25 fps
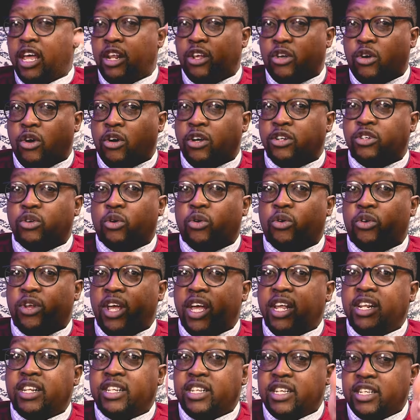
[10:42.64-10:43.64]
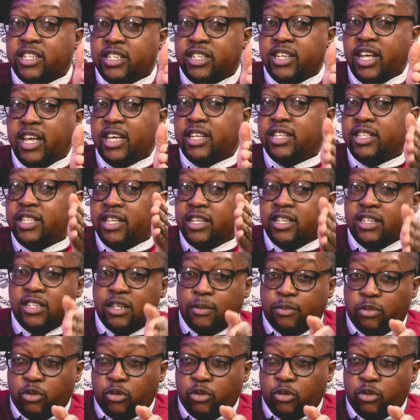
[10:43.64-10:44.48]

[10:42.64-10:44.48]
And God already says this is a